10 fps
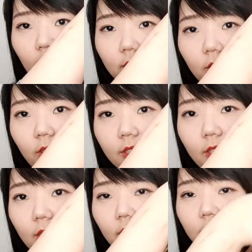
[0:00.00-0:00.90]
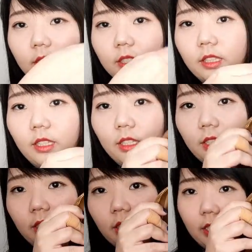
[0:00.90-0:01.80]
As you can see, this is
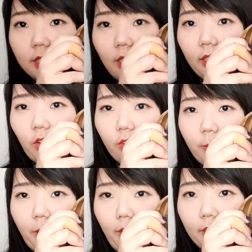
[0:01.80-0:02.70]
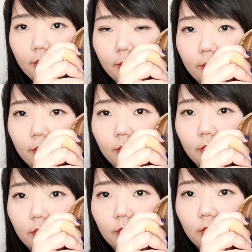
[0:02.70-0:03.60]
the inside of the bag.
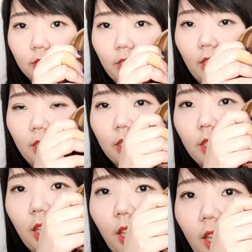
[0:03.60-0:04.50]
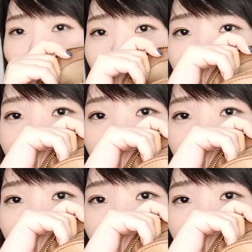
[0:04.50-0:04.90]
Okay, if I